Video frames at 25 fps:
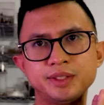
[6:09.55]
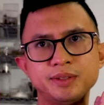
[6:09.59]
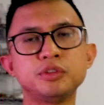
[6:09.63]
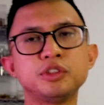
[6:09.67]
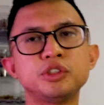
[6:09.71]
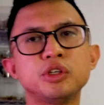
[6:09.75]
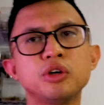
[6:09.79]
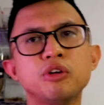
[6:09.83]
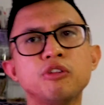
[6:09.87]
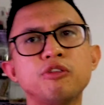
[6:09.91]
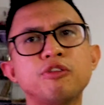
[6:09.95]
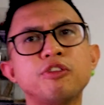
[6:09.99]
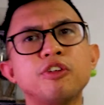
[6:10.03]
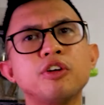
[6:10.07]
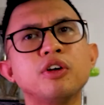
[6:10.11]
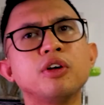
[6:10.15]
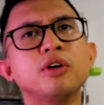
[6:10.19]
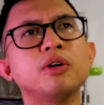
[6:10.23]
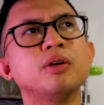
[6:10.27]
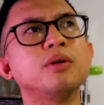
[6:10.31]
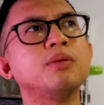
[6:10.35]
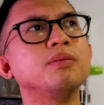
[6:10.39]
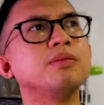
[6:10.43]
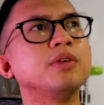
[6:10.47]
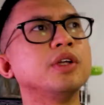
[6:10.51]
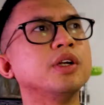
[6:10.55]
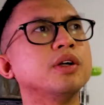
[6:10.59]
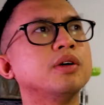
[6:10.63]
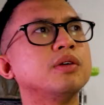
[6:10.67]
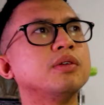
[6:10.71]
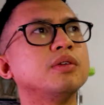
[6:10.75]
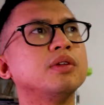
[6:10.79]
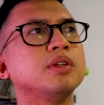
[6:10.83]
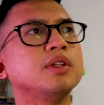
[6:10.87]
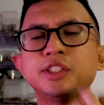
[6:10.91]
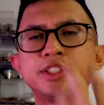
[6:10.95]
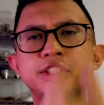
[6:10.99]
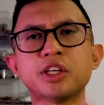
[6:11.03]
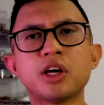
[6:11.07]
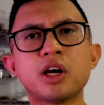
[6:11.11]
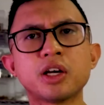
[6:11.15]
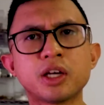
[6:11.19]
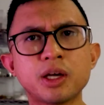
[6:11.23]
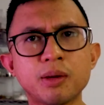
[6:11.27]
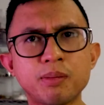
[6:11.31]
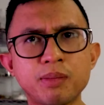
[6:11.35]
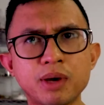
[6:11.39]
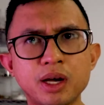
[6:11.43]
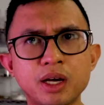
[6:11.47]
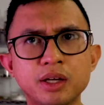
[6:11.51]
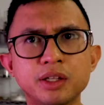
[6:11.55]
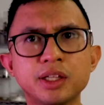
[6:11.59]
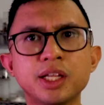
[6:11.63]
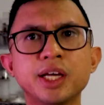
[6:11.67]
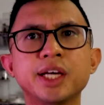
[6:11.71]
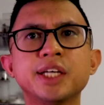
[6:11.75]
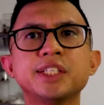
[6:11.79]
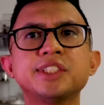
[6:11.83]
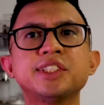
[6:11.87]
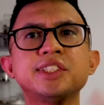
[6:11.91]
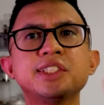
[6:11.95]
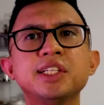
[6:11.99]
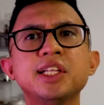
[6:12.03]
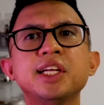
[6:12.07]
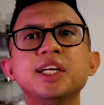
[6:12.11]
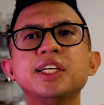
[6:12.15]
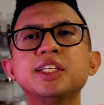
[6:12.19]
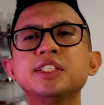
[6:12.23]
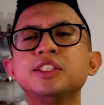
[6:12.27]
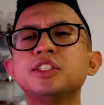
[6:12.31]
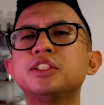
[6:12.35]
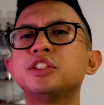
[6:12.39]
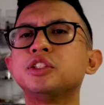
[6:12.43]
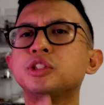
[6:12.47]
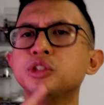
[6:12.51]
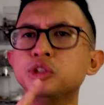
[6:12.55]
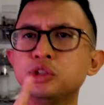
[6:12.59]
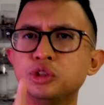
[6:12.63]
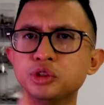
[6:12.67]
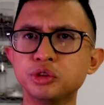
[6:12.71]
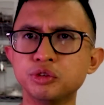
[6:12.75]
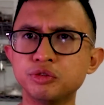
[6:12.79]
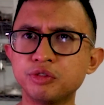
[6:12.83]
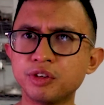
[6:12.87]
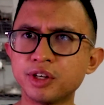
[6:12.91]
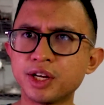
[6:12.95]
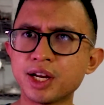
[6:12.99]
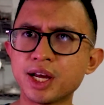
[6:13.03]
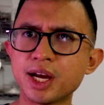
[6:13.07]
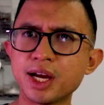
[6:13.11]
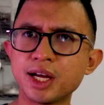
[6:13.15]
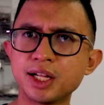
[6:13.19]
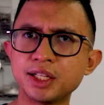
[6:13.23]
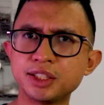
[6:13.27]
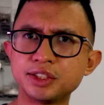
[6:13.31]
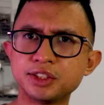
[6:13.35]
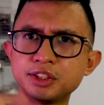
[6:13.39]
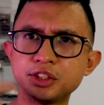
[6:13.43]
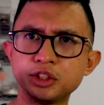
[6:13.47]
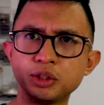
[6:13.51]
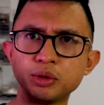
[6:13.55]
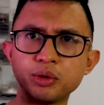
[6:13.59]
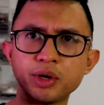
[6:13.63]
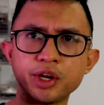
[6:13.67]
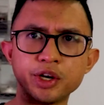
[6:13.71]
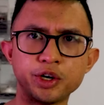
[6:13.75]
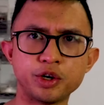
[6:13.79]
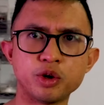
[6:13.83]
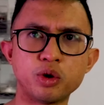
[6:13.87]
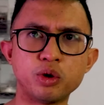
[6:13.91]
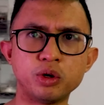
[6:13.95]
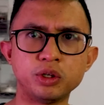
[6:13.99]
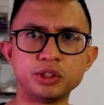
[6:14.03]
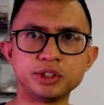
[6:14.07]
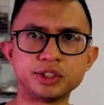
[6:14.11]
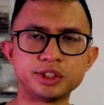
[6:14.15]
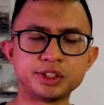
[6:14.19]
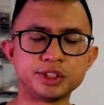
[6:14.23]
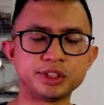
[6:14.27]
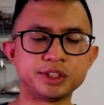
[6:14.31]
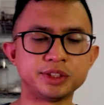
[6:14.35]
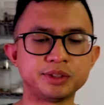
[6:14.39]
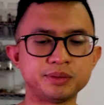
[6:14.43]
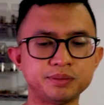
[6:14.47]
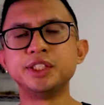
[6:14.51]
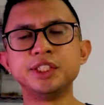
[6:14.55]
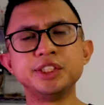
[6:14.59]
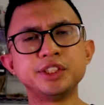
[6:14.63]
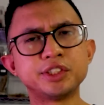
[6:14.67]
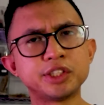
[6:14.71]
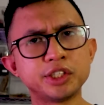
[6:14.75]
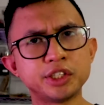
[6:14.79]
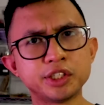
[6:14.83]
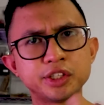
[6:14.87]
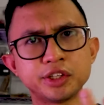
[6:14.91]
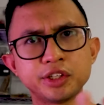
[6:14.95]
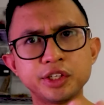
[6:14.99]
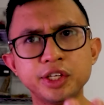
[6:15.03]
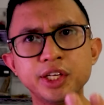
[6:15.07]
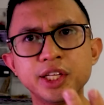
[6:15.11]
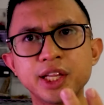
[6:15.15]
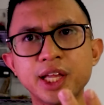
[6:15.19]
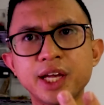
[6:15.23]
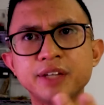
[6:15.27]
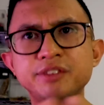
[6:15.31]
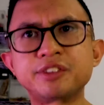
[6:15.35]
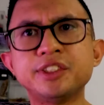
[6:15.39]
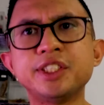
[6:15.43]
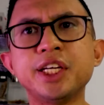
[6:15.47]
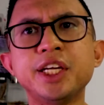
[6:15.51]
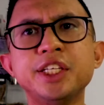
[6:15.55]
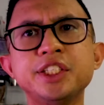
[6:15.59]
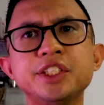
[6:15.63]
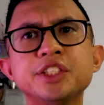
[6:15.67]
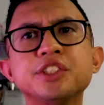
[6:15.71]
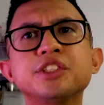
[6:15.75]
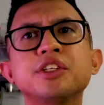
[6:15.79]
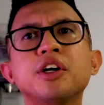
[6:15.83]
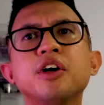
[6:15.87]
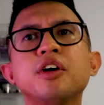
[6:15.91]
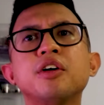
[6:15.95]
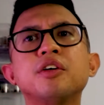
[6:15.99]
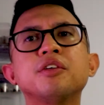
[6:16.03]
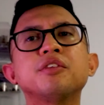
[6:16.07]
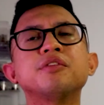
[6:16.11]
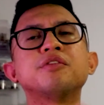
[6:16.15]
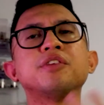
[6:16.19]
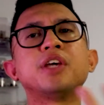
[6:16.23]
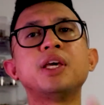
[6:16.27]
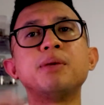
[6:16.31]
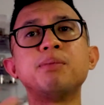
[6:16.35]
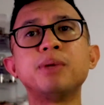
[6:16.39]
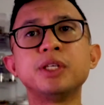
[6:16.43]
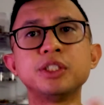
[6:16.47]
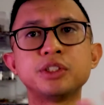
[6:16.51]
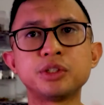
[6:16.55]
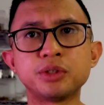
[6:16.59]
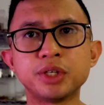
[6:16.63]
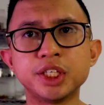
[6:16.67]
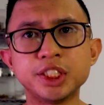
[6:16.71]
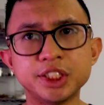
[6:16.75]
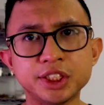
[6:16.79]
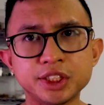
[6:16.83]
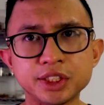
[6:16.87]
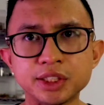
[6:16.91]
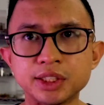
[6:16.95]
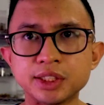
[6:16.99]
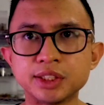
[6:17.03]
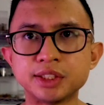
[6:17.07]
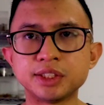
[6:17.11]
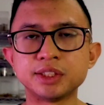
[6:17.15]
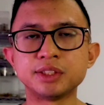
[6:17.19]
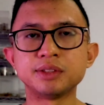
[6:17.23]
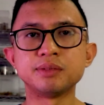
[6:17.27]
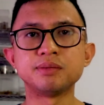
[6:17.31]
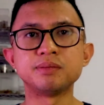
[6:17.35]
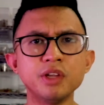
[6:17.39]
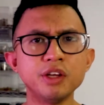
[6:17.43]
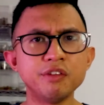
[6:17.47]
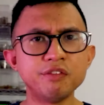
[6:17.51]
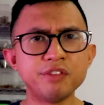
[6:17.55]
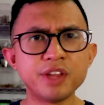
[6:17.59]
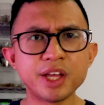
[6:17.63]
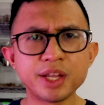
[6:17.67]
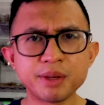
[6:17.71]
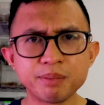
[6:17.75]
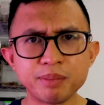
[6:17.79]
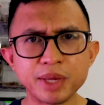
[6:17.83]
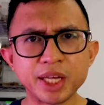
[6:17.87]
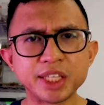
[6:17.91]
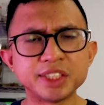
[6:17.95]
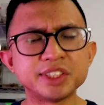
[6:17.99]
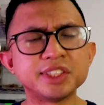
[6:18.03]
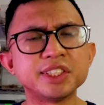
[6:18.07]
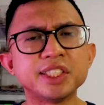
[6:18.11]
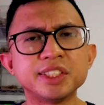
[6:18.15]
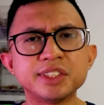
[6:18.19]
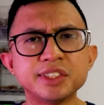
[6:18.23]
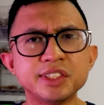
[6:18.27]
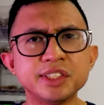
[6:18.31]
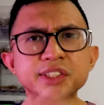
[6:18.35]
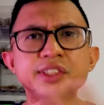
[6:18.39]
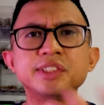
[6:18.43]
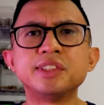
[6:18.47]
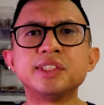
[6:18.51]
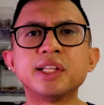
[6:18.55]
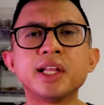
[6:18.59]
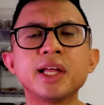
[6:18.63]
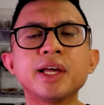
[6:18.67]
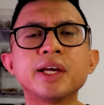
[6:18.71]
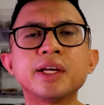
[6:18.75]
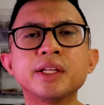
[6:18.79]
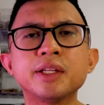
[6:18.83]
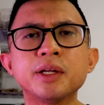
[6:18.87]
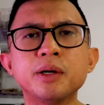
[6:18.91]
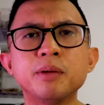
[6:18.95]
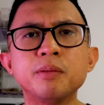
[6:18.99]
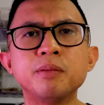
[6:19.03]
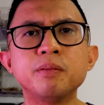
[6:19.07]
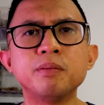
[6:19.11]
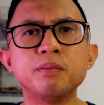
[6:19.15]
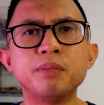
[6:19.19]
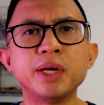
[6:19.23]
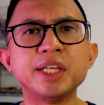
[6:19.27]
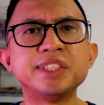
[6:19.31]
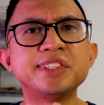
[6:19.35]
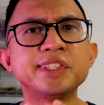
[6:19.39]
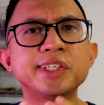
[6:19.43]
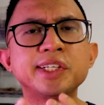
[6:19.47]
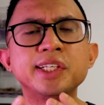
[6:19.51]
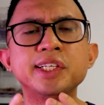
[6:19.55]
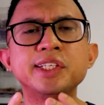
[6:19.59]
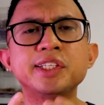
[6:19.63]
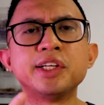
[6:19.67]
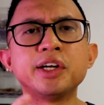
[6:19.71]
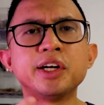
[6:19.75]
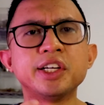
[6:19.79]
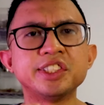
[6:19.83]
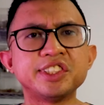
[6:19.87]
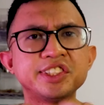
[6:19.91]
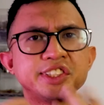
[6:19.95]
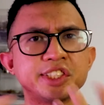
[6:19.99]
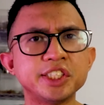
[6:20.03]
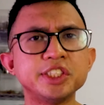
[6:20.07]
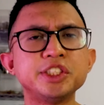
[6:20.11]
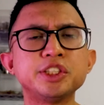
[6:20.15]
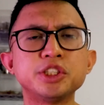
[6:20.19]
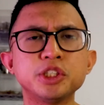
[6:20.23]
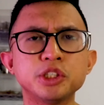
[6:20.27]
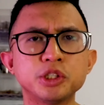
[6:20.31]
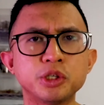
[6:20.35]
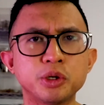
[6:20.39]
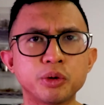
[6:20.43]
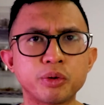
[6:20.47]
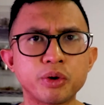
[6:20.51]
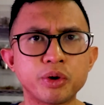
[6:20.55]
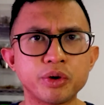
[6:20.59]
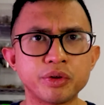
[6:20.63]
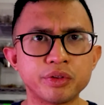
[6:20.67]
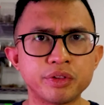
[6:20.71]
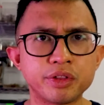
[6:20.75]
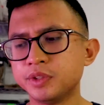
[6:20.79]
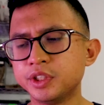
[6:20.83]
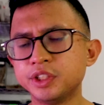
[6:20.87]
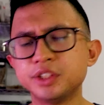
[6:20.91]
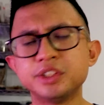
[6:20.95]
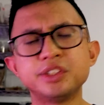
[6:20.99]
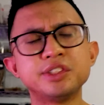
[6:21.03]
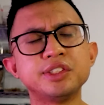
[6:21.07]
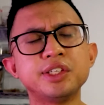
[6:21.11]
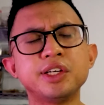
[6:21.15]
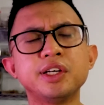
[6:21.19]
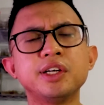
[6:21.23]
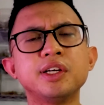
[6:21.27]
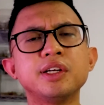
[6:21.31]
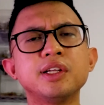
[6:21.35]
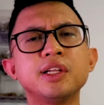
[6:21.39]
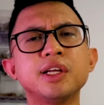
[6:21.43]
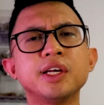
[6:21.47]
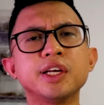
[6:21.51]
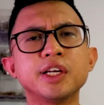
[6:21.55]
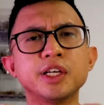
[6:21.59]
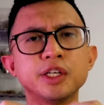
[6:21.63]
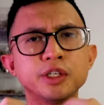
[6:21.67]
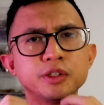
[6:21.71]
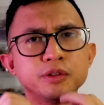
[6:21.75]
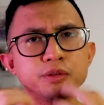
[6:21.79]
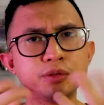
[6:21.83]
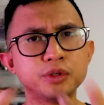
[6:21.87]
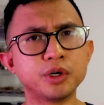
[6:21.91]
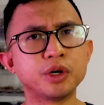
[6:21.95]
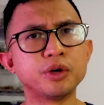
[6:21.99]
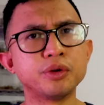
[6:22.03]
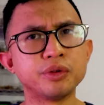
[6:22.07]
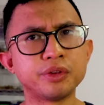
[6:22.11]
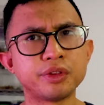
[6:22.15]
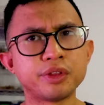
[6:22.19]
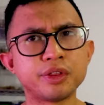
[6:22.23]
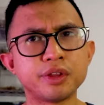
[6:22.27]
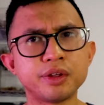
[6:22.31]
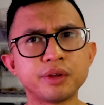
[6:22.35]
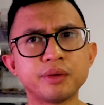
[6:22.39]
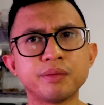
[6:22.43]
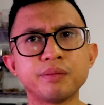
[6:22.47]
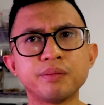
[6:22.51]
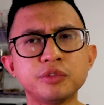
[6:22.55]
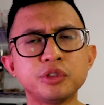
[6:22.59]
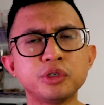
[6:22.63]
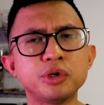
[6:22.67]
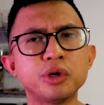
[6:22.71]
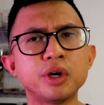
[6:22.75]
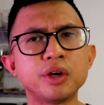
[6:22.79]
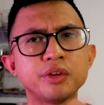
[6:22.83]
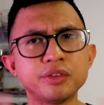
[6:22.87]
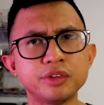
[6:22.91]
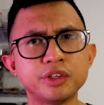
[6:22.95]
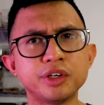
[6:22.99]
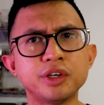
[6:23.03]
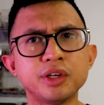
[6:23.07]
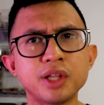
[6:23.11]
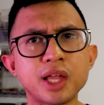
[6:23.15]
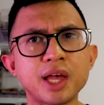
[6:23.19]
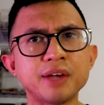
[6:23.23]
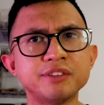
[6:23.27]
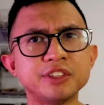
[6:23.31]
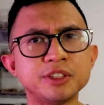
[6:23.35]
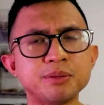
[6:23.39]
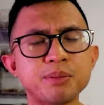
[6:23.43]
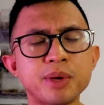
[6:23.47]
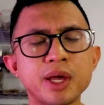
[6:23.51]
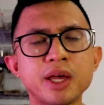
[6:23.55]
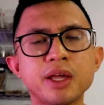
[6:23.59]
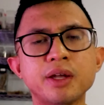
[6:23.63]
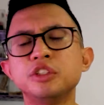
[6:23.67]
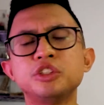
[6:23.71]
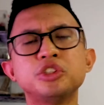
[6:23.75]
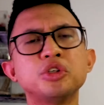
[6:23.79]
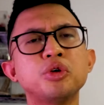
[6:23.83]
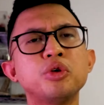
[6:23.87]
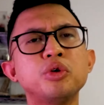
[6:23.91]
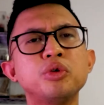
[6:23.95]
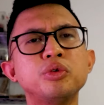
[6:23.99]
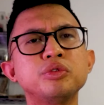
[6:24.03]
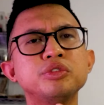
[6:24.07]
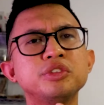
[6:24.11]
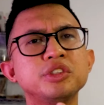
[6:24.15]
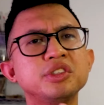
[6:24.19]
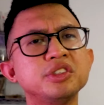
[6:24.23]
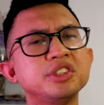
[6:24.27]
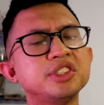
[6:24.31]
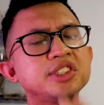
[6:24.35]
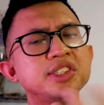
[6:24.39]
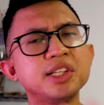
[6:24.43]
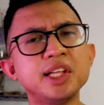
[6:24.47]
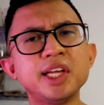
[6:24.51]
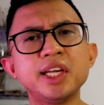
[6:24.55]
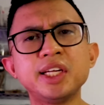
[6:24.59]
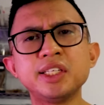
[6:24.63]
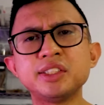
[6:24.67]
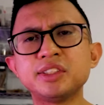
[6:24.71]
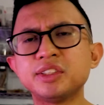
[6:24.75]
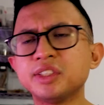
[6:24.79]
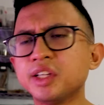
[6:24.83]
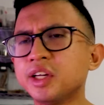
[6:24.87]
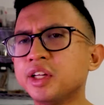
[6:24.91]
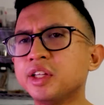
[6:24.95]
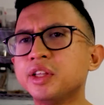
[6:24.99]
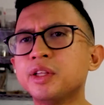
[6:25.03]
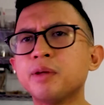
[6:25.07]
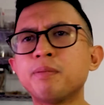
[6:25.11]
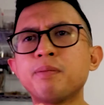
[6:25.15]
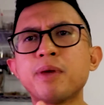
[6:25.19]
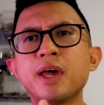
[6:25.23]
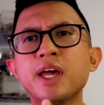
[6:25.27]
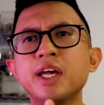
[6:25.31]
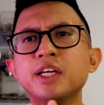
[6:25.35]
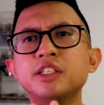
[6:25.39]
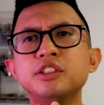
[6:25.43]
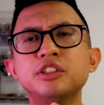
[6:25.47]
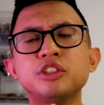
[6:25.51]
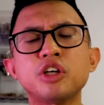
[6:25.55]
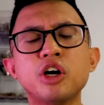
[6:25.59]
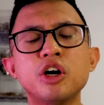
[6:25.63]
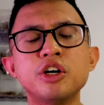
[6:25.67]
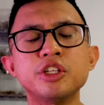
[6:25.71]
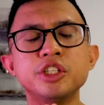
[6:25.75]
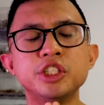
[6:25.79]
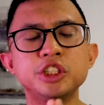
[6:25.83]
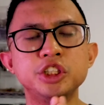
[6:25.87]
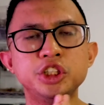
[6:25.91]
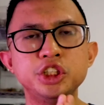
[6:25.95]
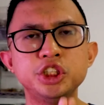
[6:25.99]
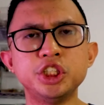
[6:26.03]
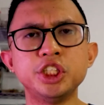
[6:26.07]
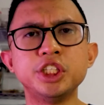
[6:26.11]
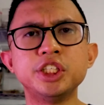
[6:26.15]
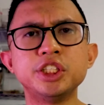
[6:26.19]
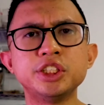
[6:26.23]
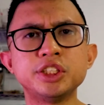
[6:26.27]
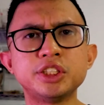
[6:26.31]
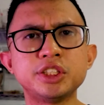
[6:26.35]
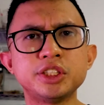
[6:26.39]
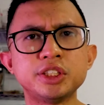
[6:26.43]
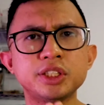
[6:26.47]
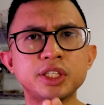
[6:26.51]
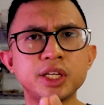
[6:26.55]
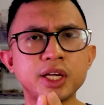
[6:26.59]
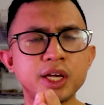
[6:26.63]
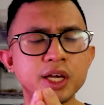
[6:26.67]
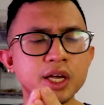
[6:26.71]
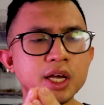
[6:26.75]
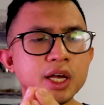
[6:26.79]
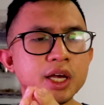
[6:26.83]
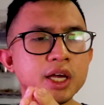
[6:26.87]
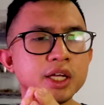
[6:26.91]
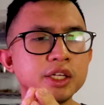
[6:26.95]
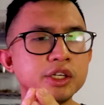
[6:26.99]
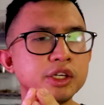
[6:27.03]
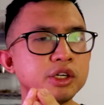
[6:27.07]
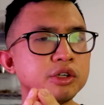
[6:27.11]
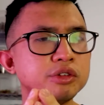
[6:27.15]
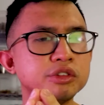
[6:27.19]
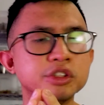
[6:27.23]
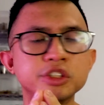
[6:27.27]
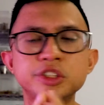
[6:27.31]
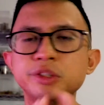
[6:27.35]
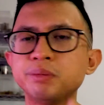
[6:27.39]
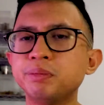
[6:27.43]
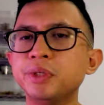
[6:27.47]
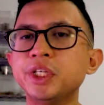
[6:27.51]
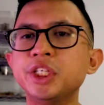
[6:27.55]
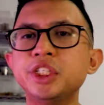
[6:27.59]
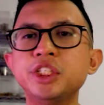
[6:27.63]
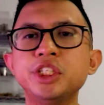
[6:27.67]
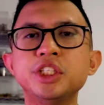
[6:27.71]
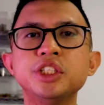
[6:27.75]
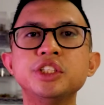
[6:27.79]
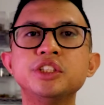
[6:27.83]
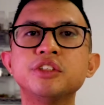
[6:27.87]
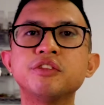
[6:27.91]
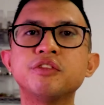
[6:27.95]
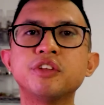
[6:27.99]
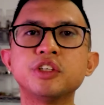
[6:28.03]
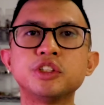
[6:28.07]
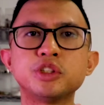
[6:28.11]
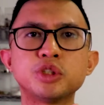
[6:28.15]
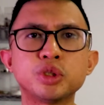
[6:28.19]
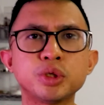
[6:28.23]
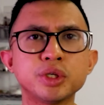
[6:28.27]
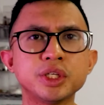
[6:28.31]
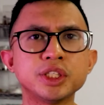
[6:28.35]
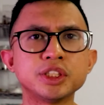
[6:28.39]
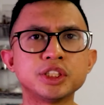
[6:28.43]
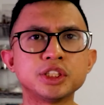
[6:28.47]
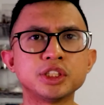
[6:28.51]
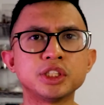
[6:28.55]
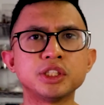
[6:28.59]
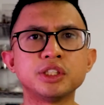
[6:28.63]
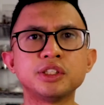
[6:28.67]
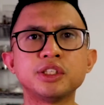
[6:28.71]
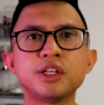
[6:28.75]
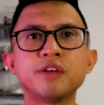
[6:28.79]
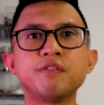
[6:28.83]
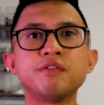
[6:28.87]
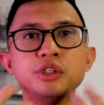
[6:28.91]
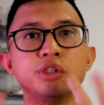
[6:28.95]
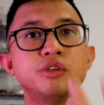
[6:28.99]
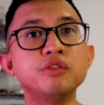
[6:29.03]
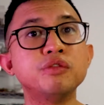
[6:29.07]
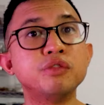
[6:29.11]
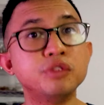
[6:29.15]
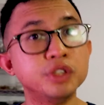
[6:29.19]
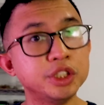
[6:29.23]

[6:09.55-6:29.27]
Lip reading: So from, you know, let's talk about like slings to juveniles to adults. These are the 3 life stages of keeping tarantulas, if that makes sense. This is like basically their essential growth. This is their like growth throughout their lifespan. So slings, it depends on the genus and, you know, the species of the tarantula that you've